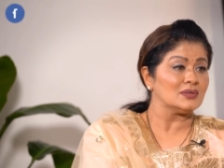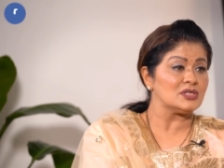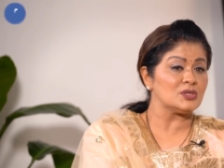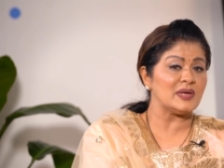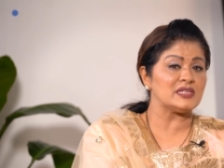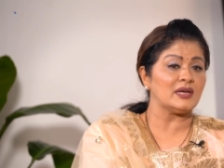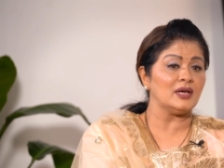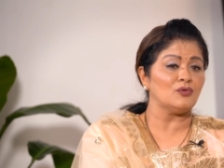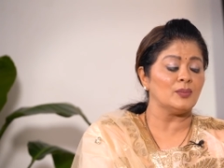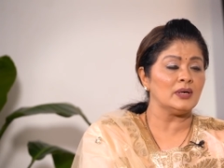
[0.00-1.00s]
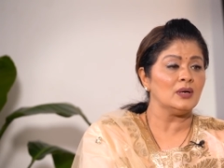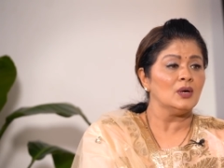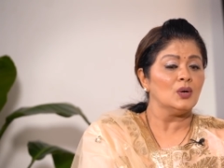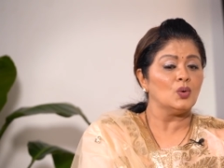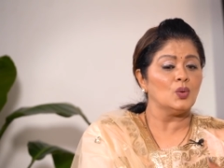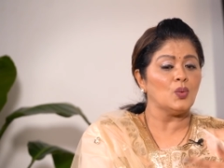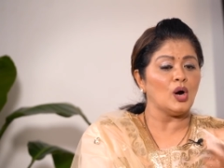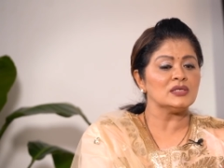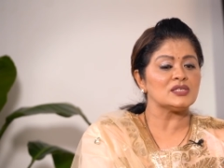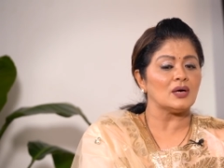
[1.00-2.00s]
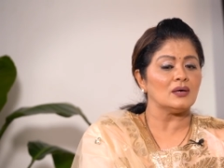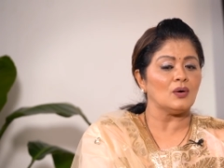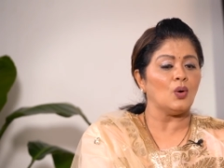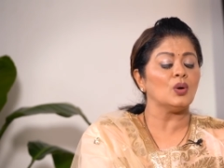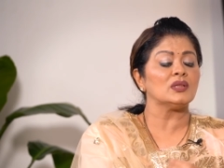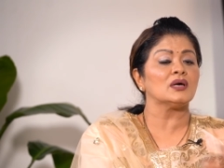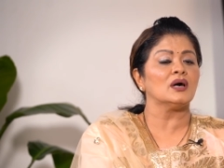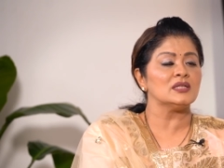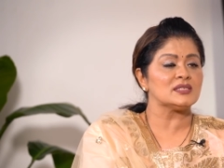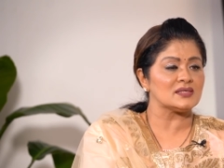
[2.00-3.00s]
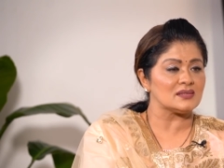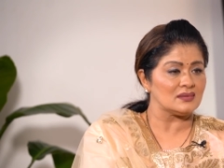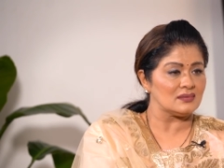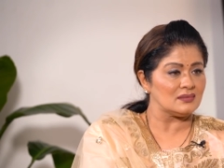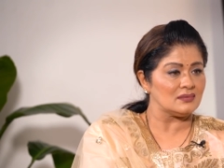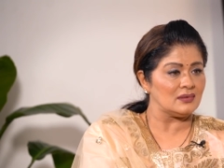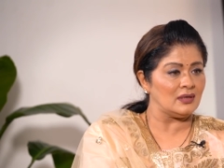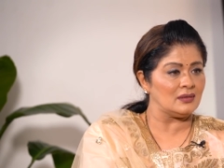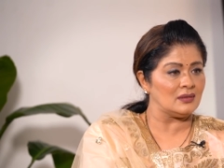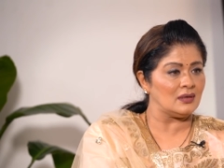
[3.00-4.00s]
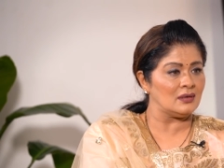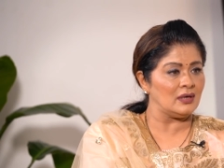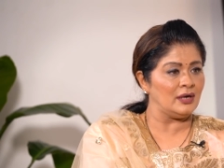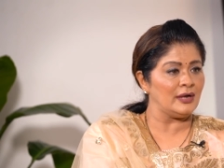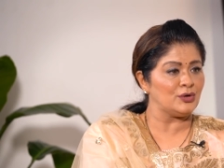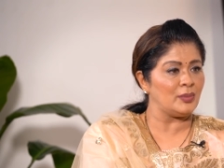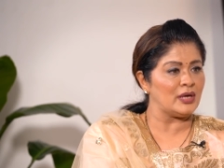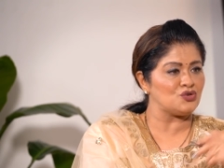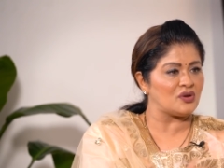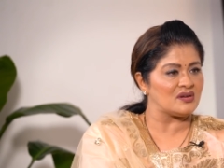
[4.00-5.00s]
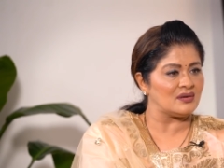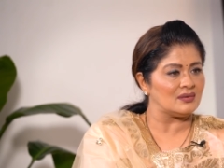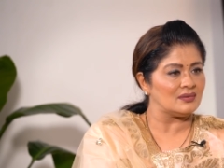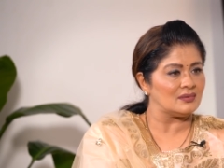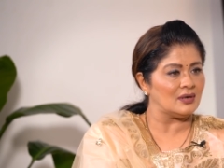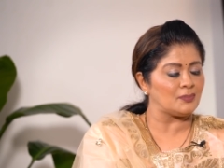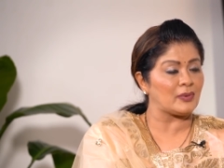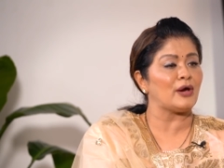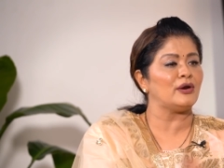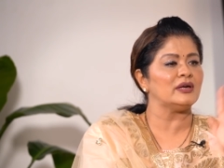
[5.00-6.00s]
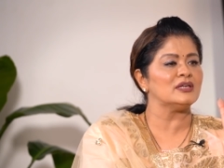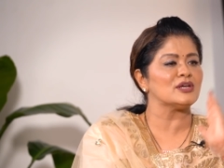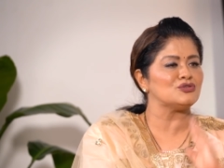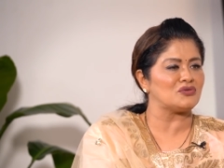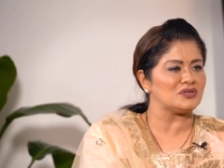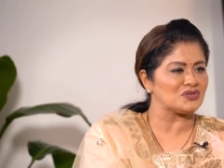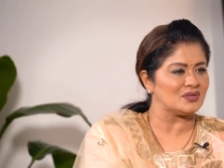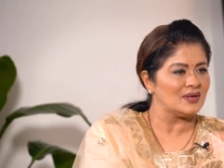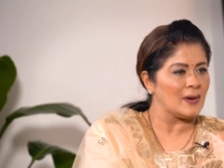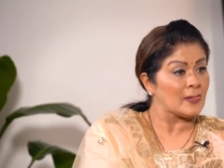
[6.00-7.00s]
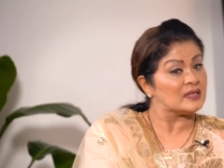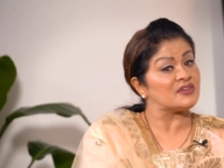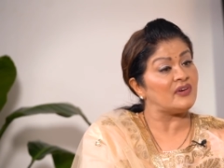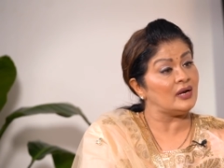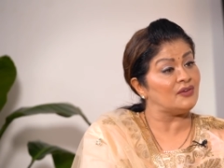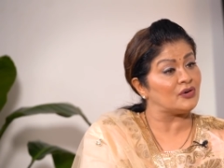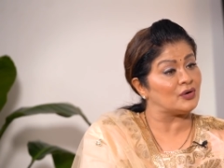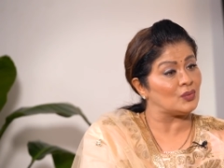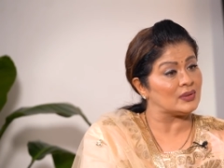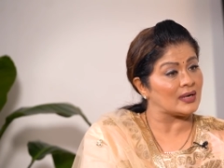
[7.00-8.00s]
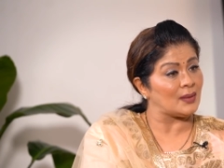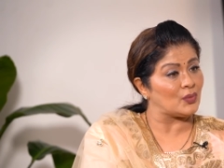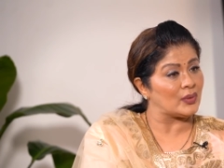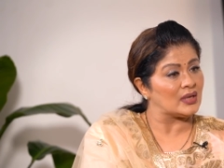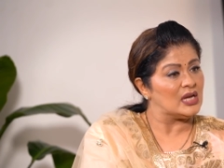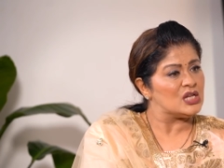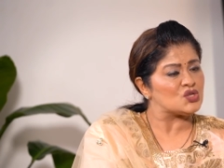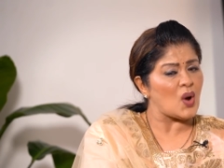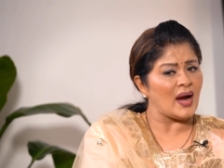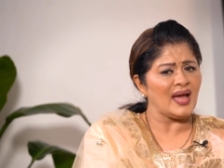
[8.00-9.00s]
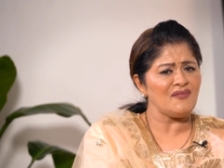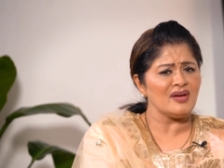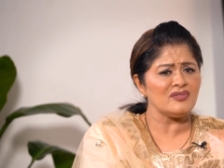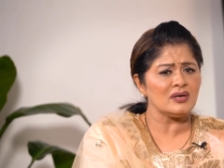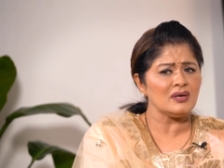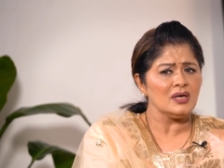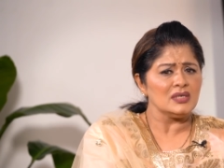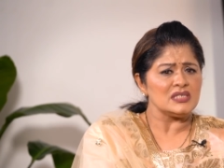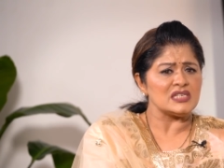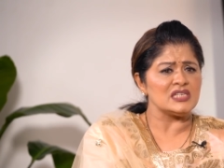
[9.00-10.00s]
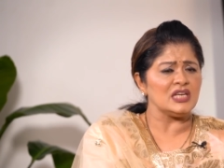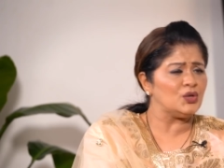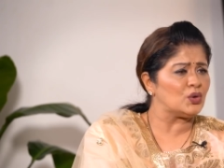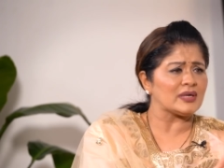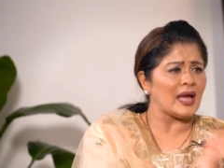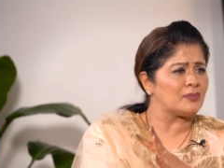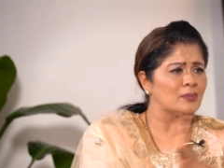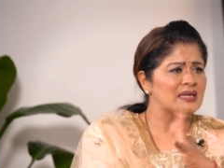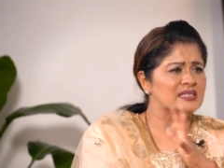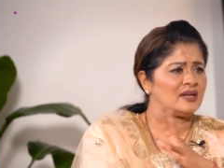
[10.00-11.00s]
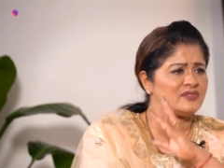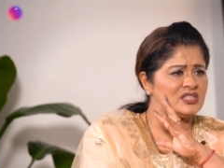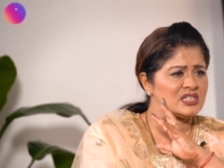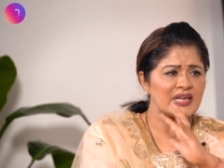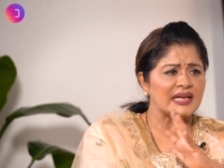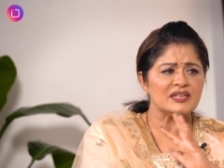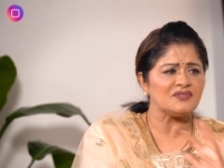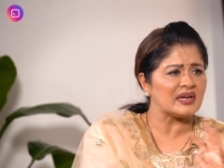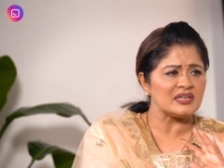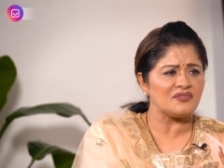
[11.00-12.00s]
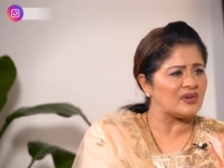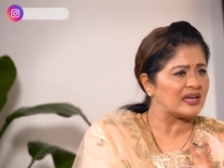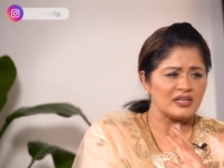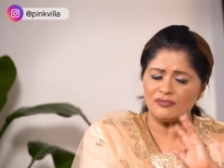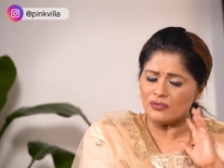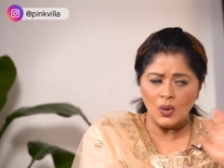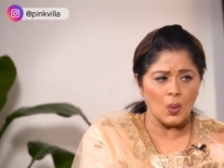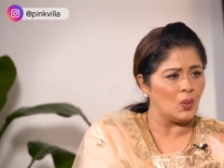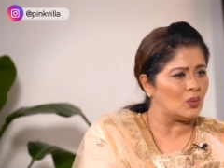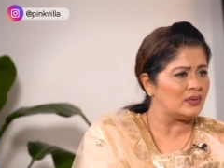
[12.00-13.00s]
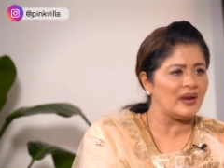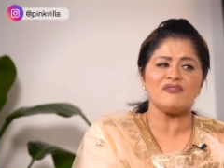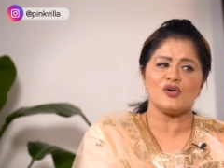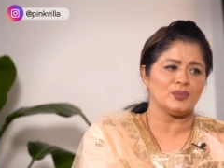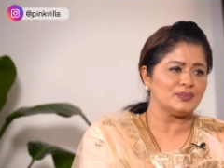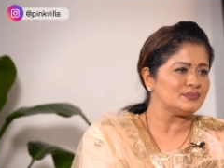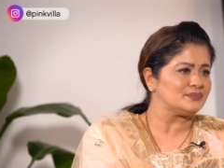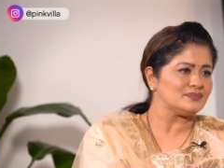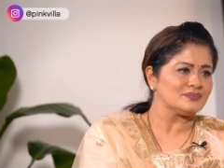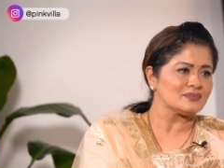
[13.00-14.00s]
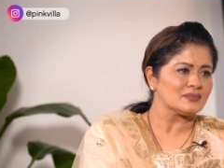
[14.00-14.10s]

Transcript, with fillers: Yeah. She's basically a woman who wants all the girls in uh, India to be educated. Her priority is education. It's a very different role that I'm doing. So I have never stereotyped myself as just negative, negative, negative. No, never. Yeah.